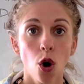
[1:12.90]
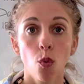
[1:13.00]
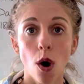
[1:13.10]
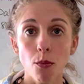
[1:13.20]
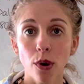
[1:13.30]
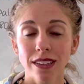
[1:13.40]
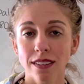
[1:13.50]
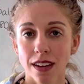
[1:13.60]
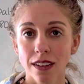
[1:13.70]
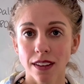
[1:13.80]

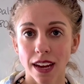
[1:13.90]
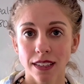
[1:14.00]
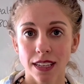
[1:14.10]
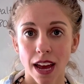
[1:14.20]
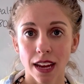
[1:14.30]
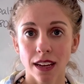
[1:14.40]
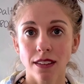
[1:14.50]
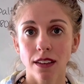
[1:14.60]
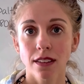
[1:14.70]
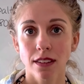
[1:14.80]
1.6 ATA is
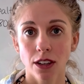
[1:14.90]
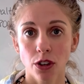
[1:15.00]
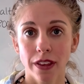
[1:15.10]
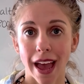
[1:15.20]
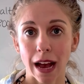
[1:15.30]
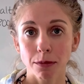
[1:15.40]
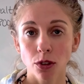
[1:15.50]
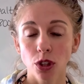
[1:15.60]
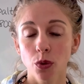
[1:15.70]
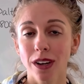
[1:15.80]
considered the
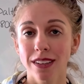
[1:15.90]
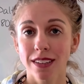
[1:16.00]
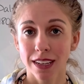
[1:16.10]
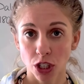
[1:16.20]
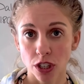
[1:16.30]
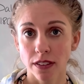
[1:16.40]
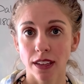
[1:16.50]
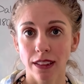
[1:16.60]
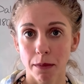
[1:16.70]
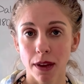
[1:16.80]
absolute contingency
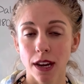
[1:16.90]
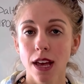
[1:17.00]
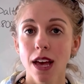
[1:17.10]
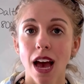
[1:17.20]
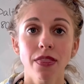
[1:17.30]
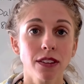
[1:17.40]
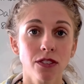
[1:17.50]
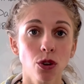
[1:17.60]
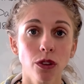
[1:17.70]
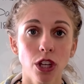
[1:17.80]
limit, and this
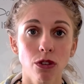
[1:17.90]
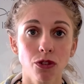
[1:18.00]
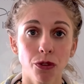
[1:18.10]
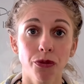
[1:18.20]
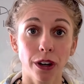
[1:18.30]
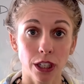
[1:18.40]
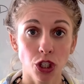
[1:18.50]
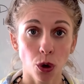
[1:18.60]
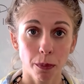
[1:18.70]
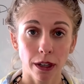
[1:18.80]
is only used for very
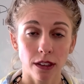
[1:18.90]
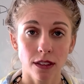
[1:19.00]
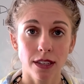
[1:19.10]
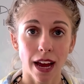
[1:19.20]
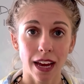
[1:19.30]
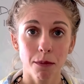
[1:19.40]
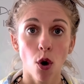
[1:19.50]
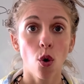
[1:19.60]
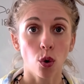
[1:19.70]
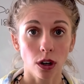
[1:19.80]
short periods of time
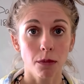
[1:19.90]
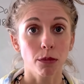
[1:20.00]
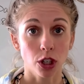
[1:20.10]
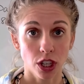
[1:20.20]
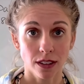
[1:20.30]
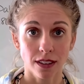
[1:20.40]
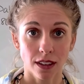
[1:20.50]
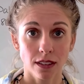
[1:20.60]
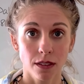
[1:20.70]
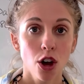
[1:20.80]
or
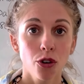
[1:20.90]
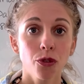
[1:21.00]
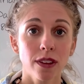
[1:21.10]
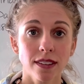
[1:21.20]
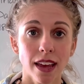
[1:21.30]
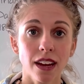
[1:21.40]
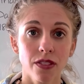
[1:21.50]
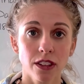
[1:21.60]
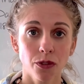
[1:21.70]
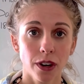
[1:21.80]
emergencies. For the sake of
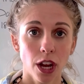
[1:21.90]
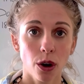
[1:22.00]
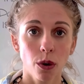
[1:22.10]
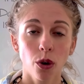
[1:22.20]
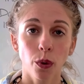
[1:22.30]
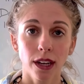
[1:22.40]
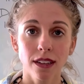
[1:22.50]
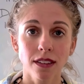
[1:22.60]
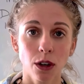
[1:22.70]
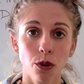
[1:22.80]
this video, we're going to
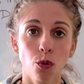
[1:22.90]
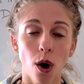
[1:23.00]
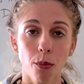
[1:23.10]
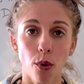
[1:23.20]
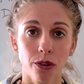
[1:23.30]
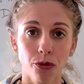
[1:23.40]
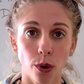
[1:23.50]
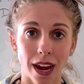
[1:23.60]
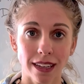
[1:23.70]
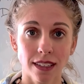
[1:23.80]
stick with 1.4
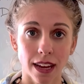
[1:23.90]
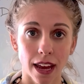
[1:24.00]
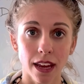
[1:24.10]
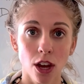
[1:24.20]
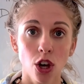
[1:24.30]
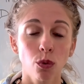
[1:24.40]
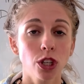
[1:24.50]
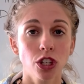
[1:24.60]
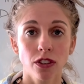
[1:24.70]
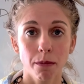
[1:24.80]
ATA,
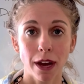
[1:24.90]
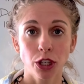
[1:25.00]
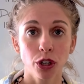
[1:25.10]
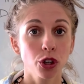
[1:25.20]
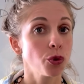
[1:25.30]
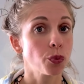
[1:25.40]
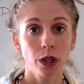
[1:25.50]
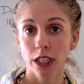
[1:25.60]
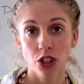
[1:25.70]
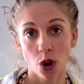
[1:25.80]
which is the metric you
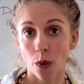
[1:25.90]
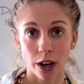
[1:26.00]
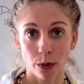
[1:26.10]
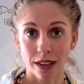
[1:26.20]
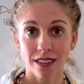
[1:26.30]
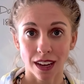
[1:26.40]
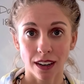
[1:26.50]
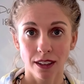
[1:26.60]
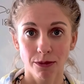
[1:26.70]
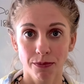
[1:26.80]
really don't want to exceed.
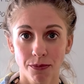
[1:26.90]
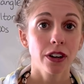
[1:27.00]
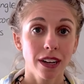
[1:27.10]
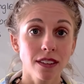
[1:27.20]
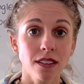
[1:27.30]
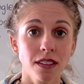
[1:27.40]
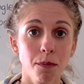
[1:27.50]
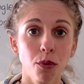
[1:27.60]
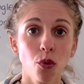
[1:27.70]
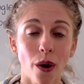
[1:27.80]
There is a
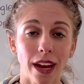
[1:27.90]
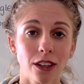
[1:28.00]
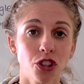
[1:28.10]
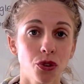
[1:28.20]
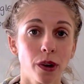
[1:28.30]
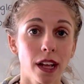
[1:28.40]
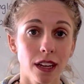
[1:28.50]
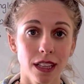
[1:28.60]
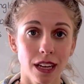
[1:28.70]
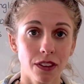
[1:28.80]
simple way to
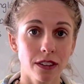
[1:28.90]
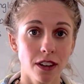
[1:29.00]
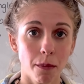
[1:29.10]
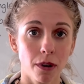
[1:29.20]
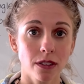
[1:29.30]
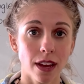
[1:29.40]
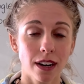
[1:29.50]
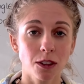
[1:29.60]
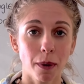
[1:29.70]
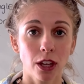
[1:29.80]
calculate these numbers, and
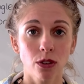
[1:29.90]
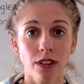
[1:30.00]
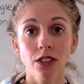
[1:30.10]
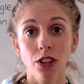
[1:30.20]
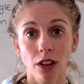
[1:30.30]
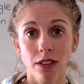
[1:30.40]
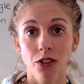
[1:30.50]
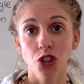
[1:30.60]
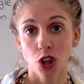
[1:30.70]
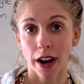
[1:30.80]
it's by using
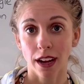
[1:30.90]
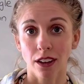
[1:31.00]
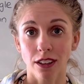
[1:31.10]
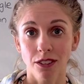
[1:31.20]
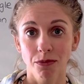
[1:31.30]
Dalton's triangle.